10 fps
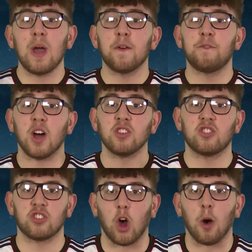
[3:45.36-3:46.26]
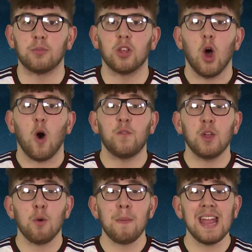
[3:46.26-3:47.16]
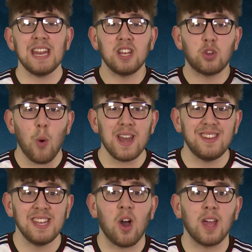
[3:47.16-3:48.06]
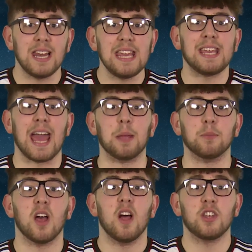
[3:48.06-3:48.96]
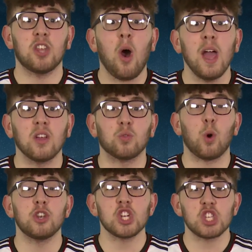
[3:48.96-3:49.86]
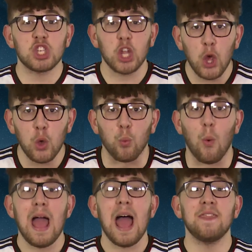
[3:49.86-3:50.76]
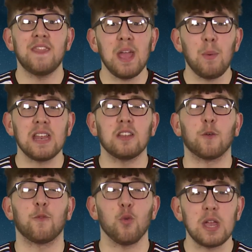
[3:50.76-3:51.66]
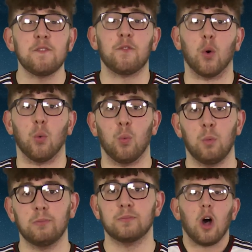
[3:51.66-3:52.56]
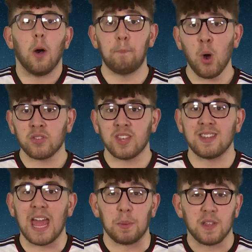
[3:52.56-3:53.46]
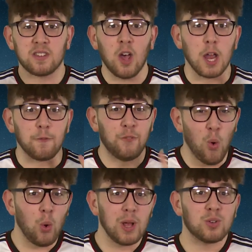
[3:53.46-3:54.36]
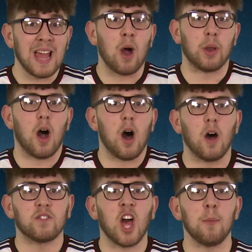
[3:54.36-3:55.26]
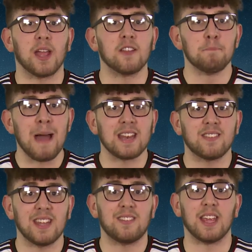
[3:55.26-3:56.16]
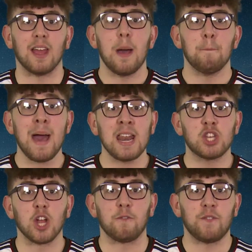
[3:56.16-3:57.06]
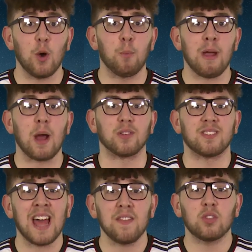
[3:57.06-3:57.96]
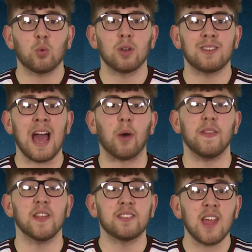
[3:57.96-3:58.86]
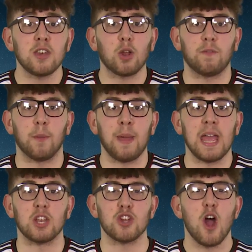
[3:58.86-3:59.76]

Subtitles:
where the fun stopped. Of the remaining 29 league games, the Tigers won just 2, and they went into freefall. On Boxing Day, with the side 4-0 down at half-time against Man City, manager Phil Brown sat the squad down in the centre of the pitch